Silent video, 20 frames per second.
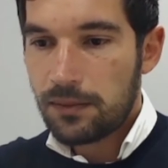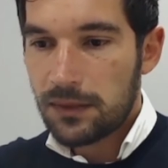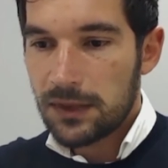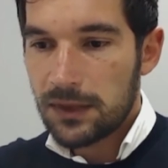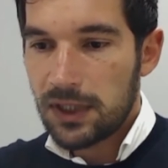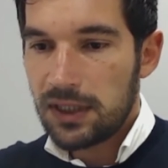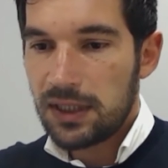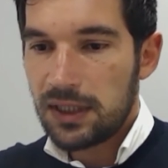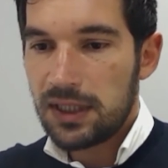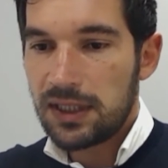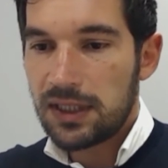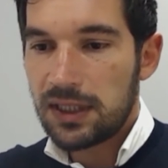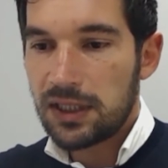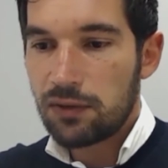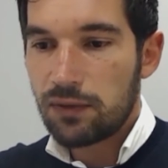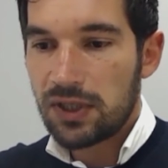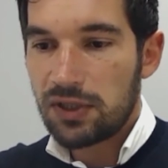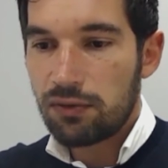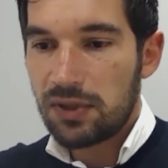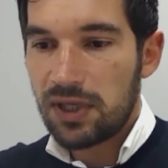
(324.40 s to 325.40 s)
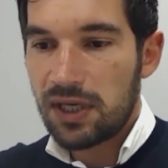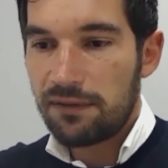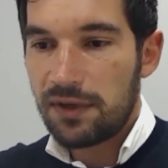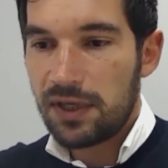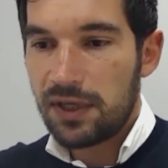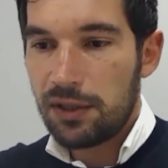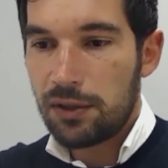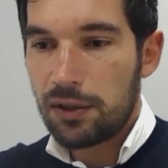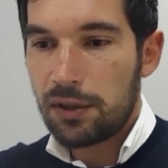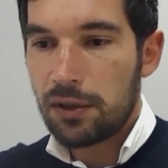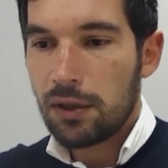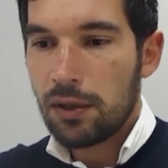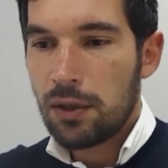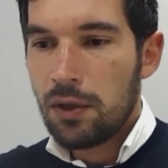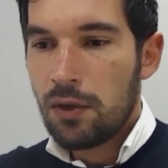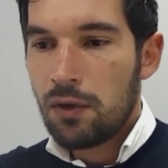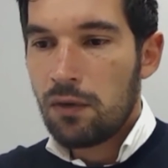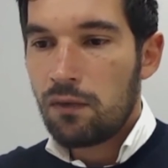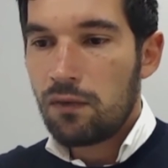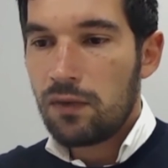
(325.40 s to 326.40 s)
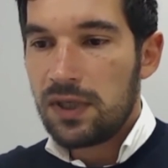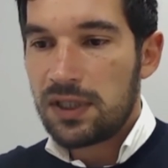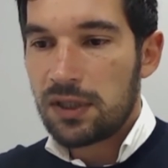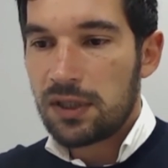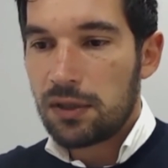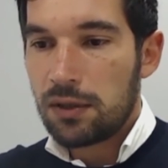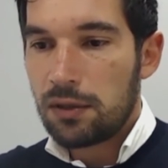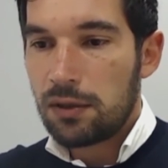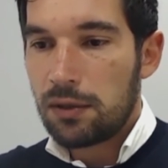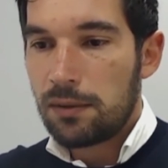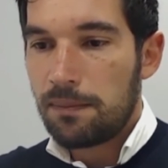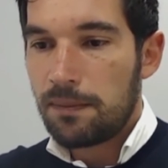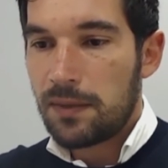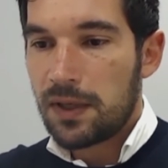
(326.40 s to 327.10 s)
This is what we have here with a